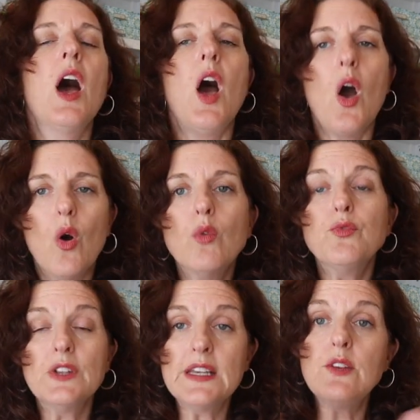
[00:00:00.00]

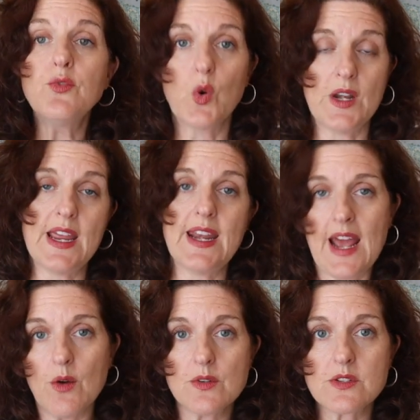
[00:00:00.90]
hopefully 48
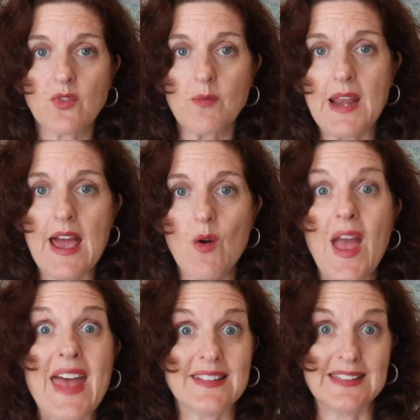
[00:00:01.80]
hours from now,
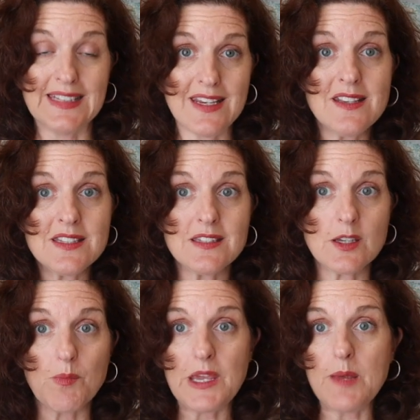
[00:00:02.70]
at
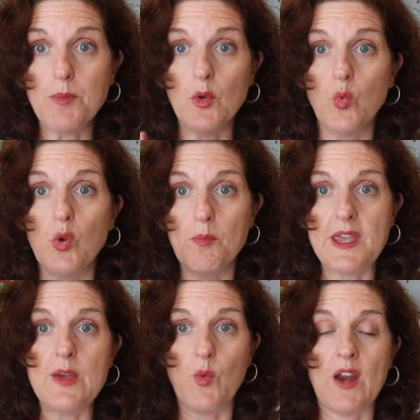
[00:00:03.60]
least people will
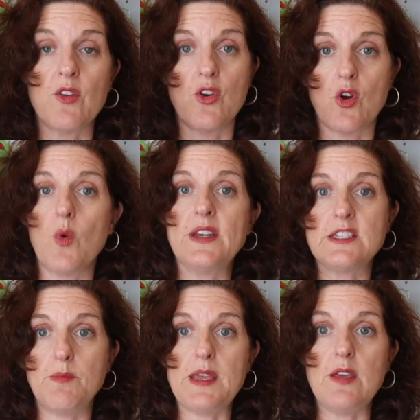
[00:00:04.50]
be where they're going
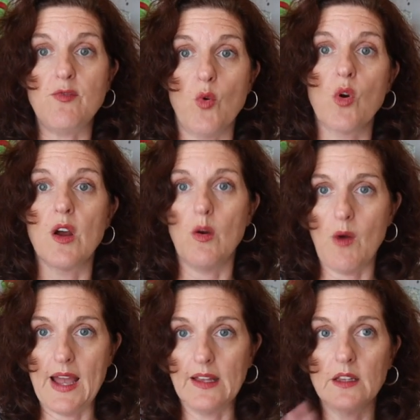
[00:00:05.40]
to be for a
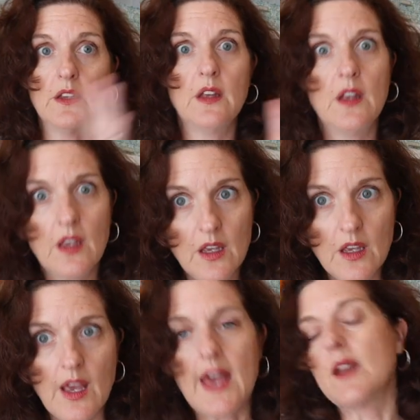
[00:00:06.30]
while.
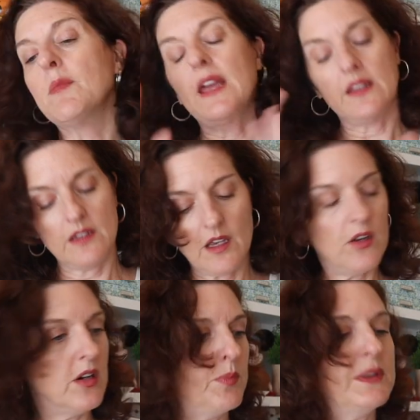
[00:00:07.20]
And I'm like,
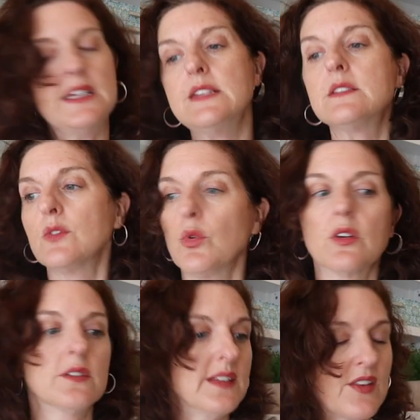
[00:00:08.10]
oh, please,
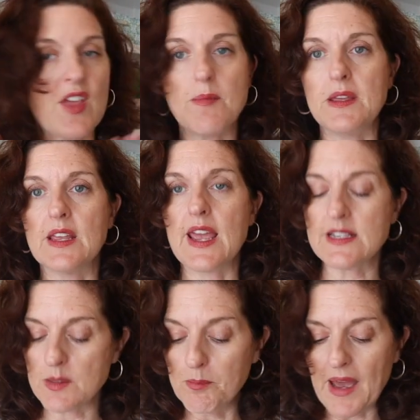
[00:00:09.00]
Lord, let that be the
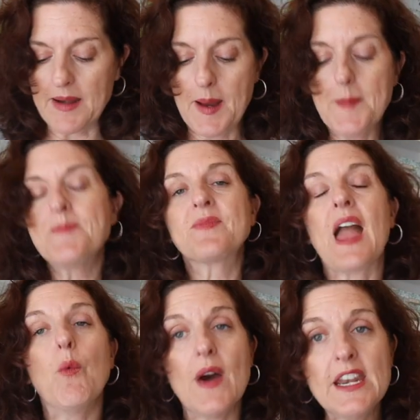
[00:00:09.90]
case. But
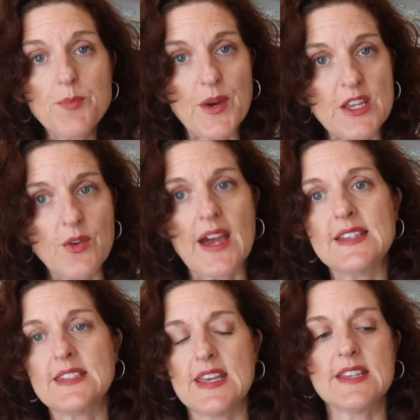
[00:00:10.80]
I wanted to bring you
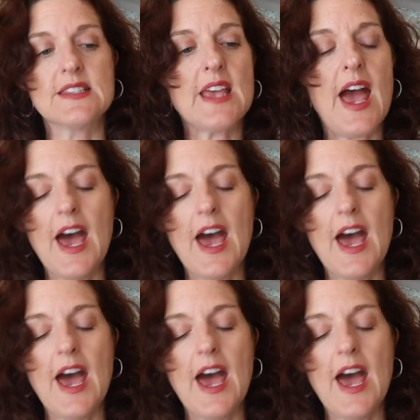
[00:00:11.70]
guys this.